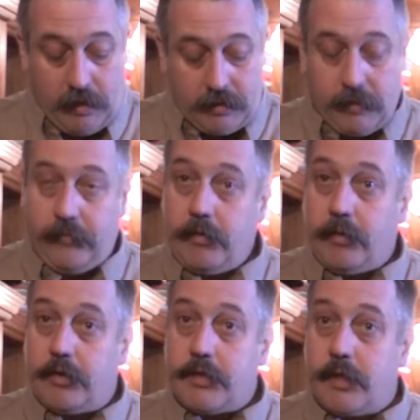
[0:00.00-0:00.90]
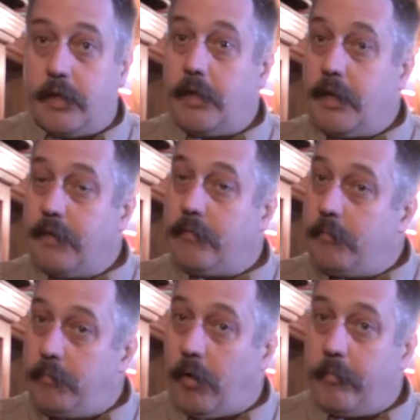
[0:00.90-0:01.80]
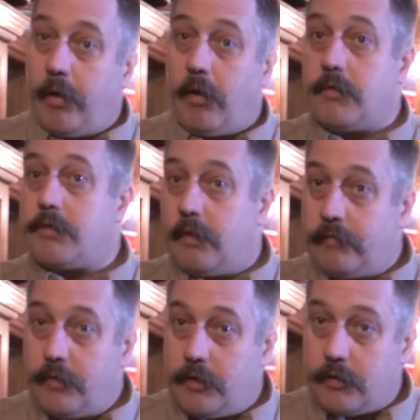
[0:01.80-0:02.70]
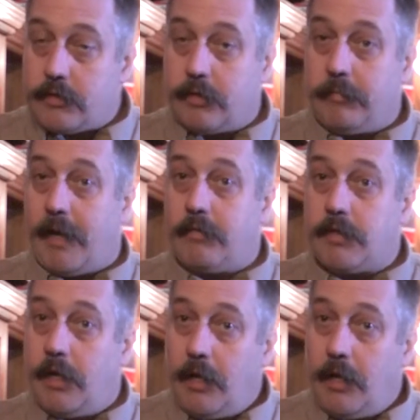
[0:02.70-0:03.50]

So if you can just turn a lever, pop the locks off, dust them out,